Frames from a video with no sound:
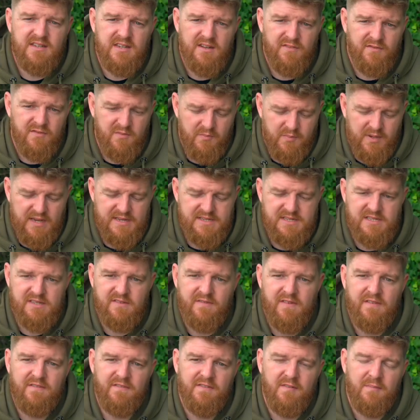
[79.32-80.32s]
different pieces of
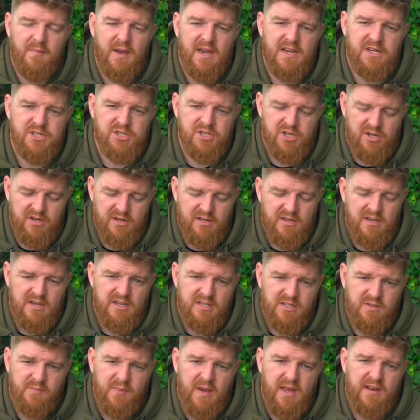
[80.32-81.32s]
information
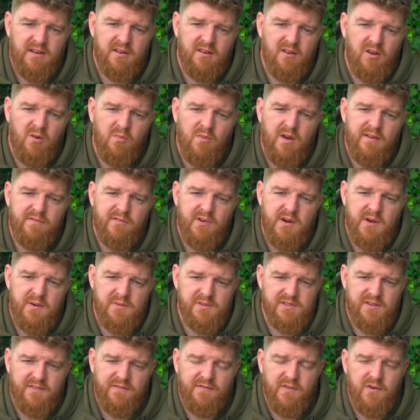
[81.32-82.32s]
dependent on whether it
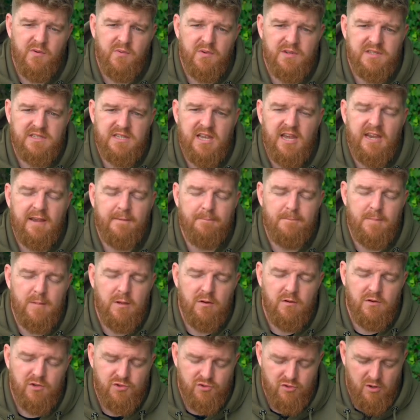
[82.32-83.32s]
was a forward take
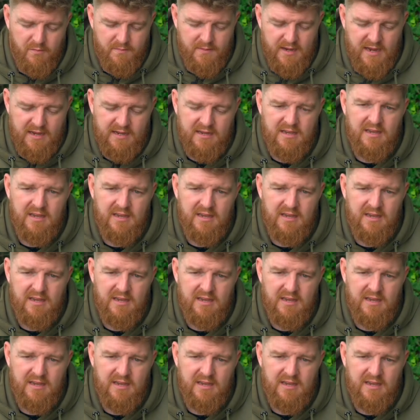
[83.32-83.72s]
or a drop back.